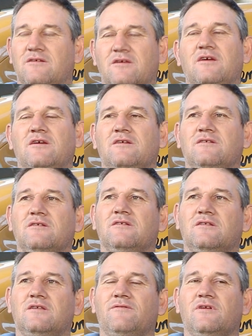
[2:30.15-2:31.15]
Yeah,
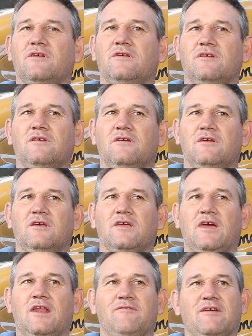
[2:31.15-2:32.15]
definitely.
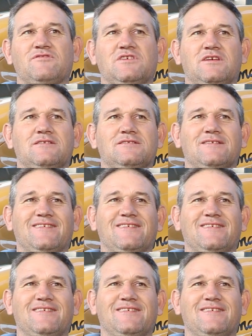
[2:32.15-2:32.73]
Can't have enough sheds.